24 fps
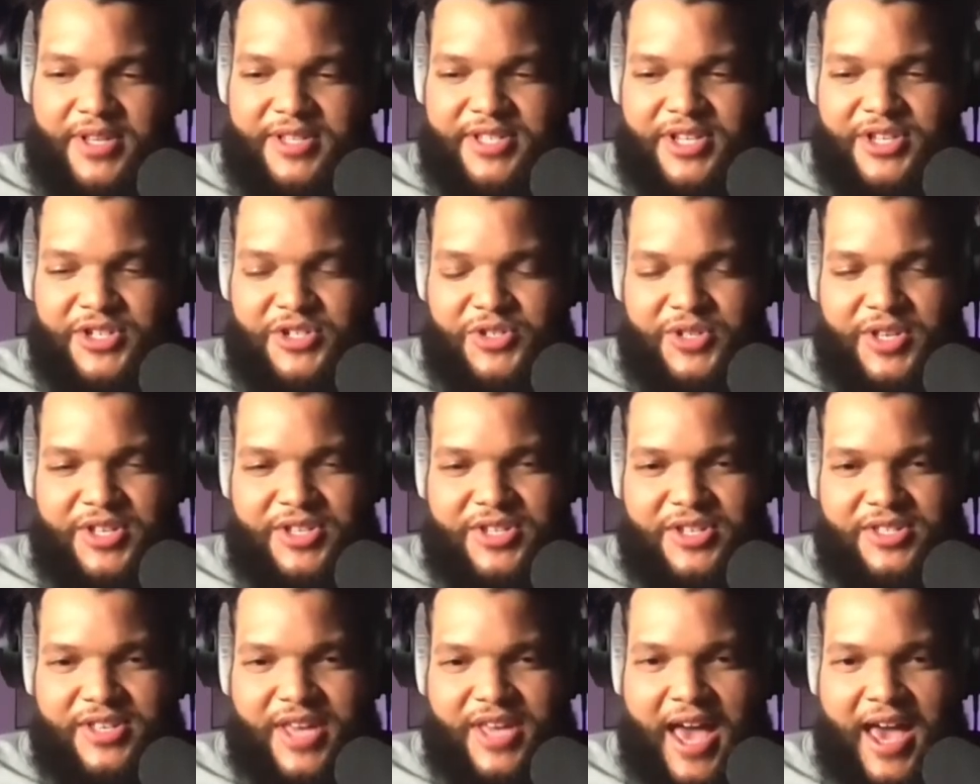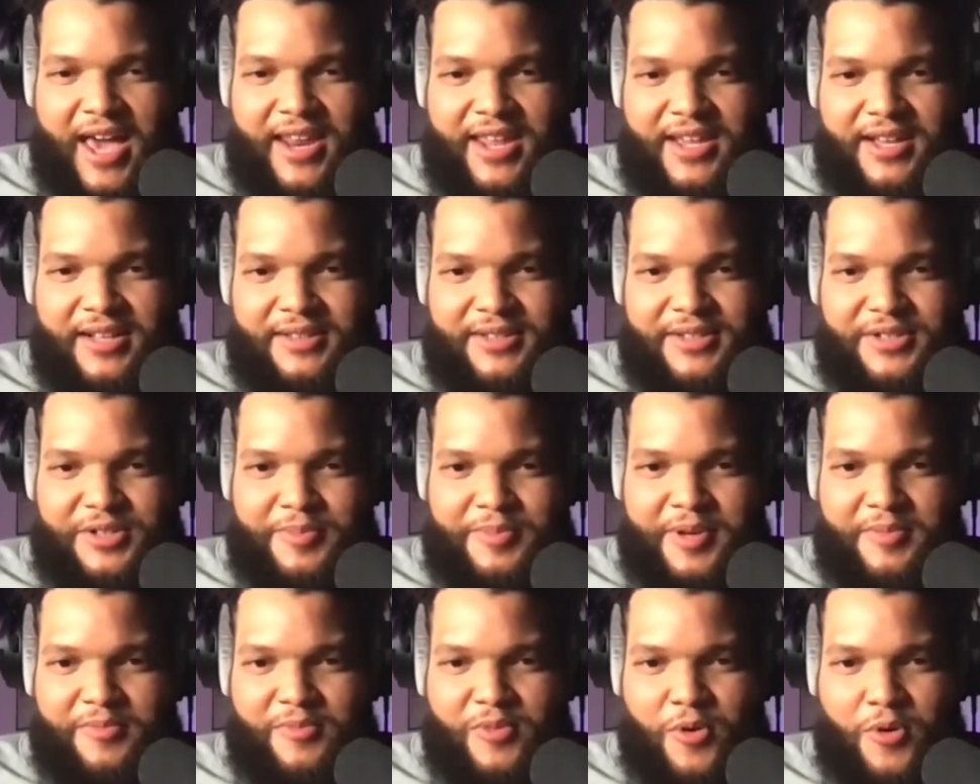But essentially, it's just adding a little
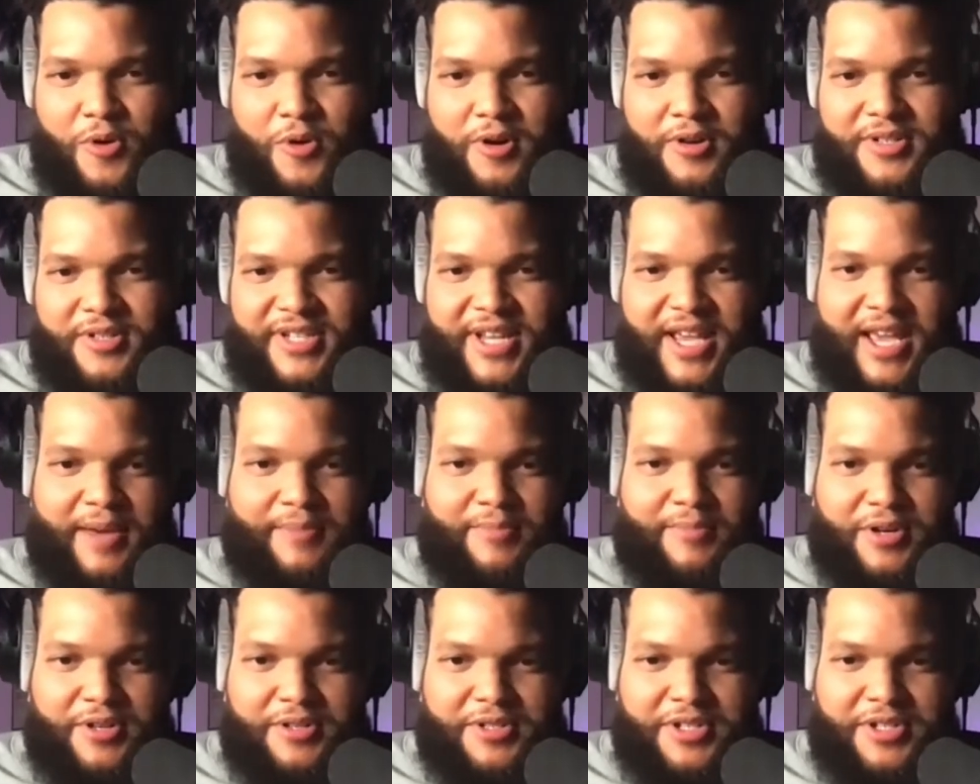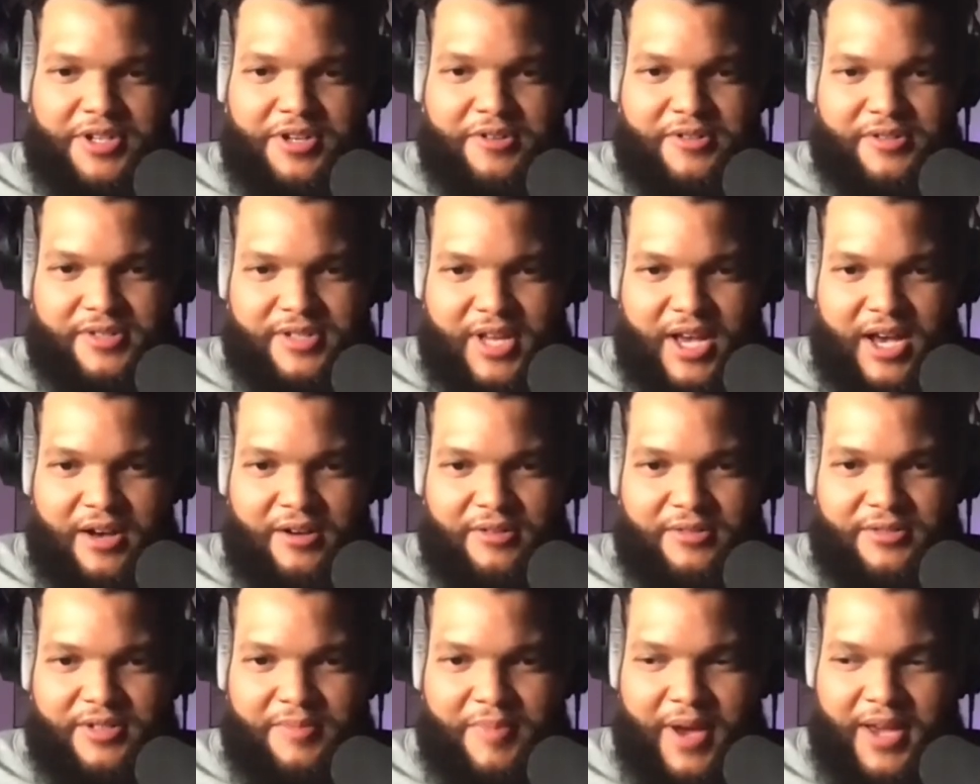bit more timbre to your
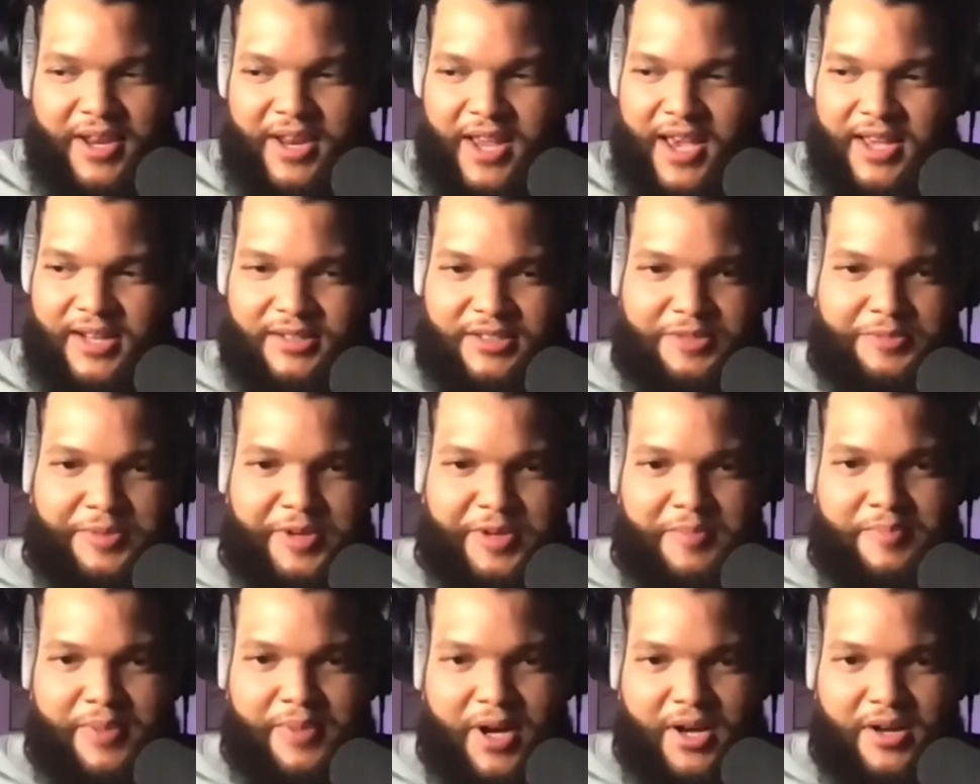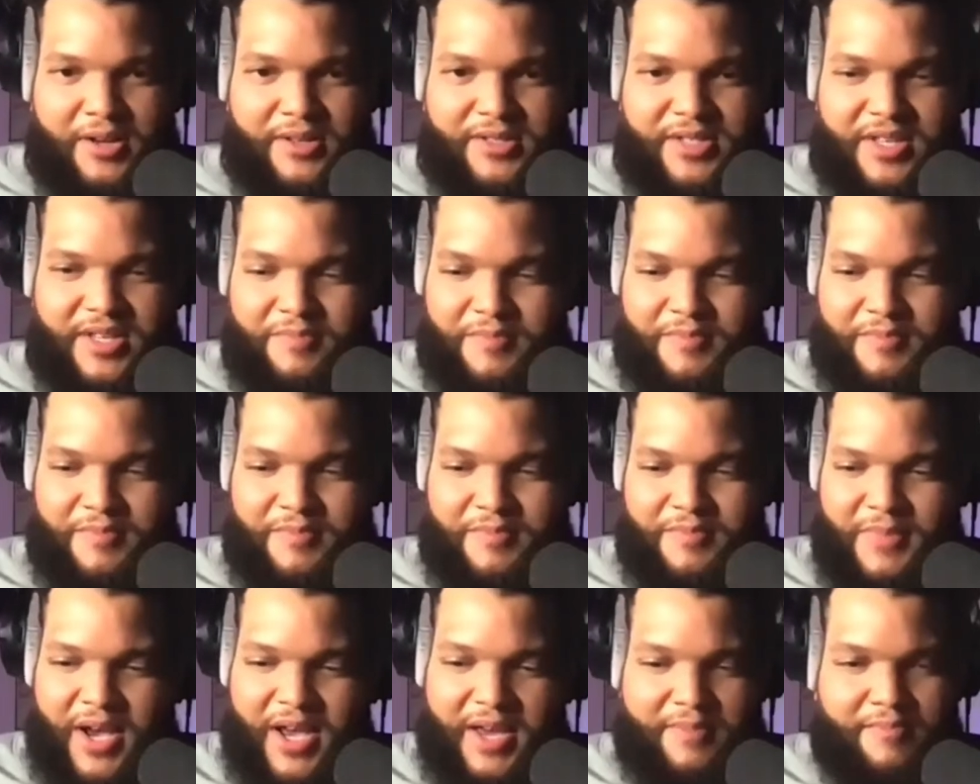sound. It might add a little bit of buzz. It
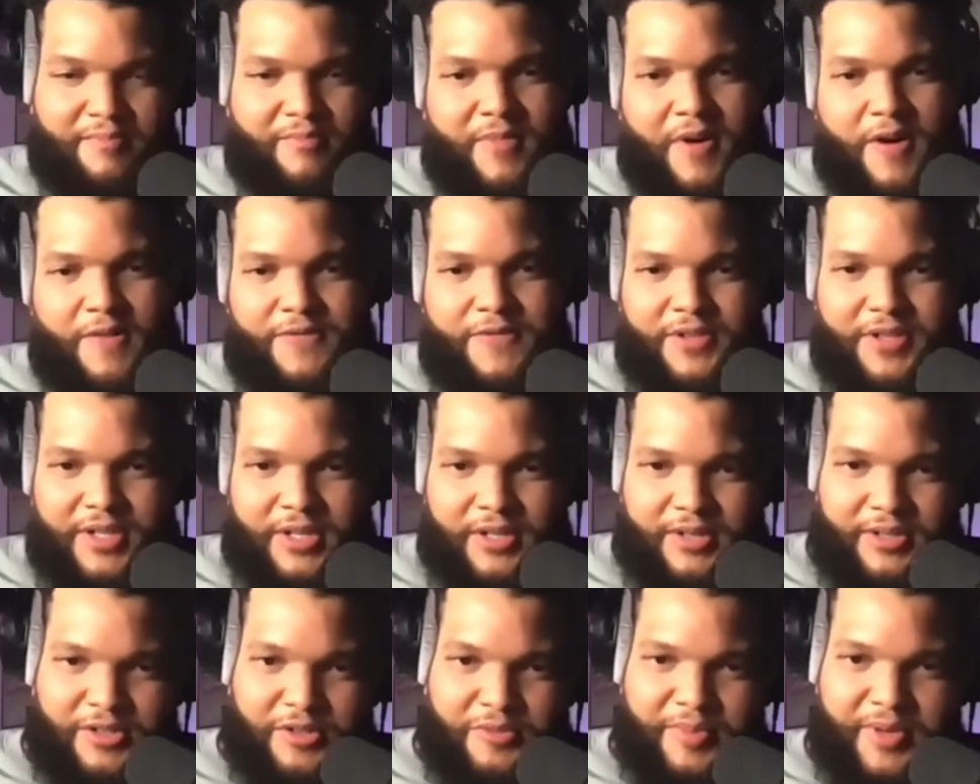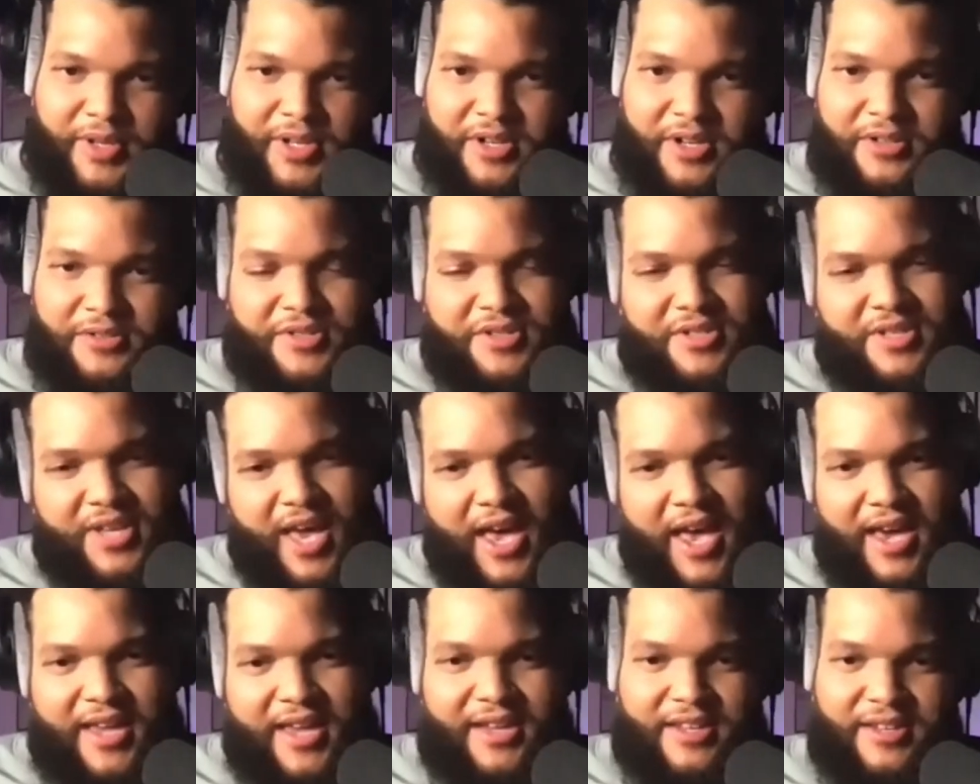might muffle it a little bit. It'll just
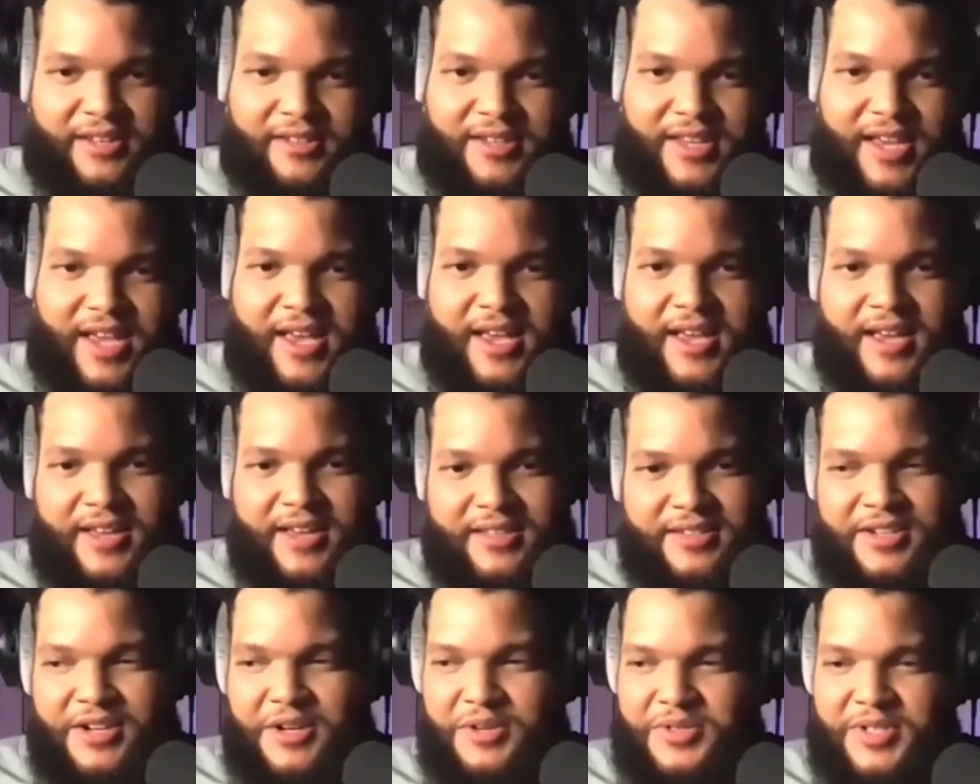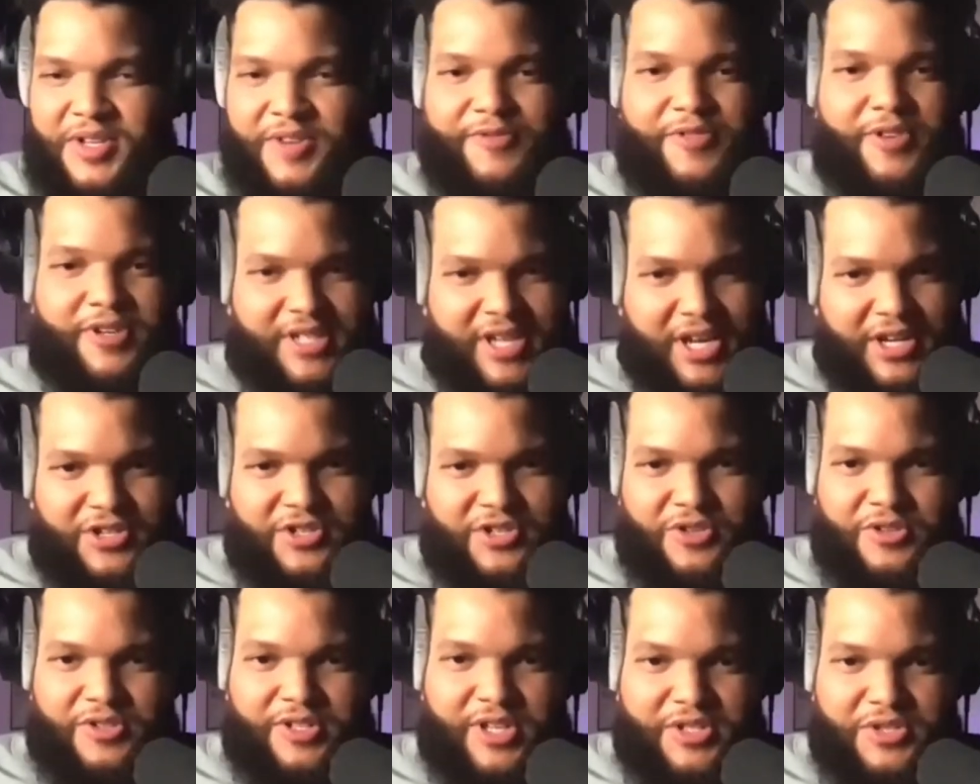add in, different
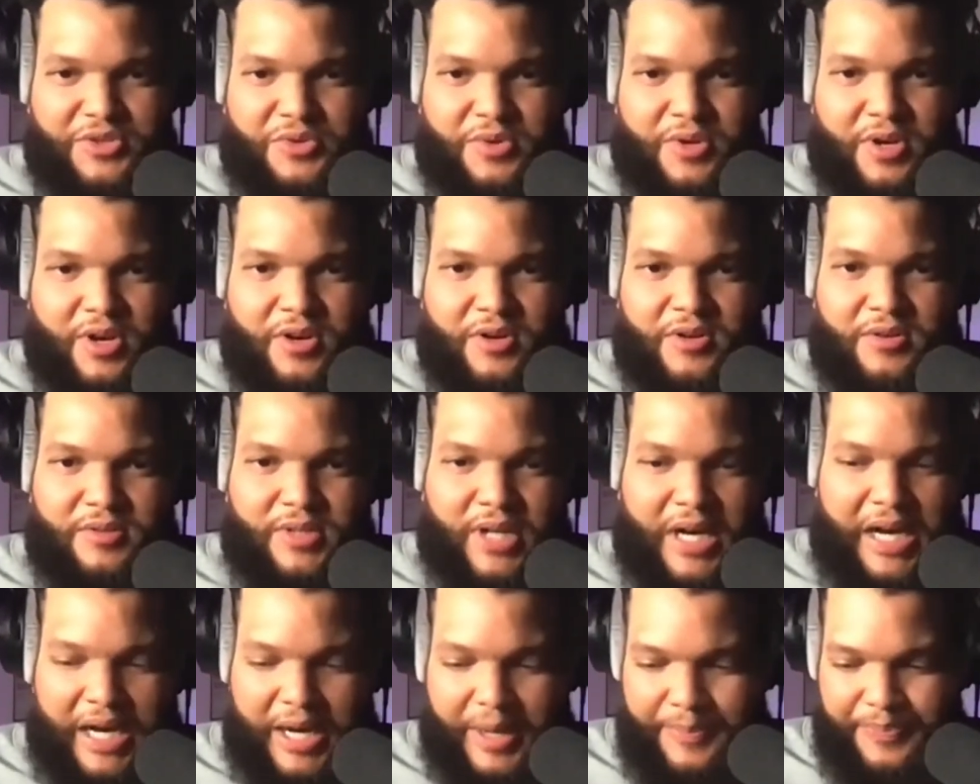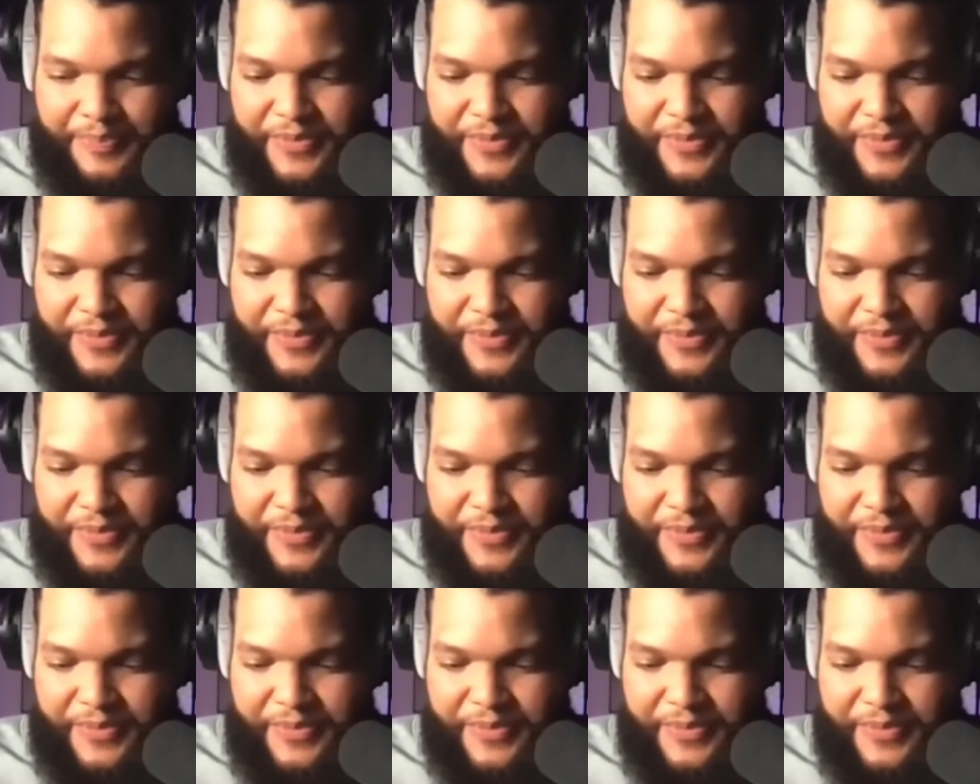textures as you go.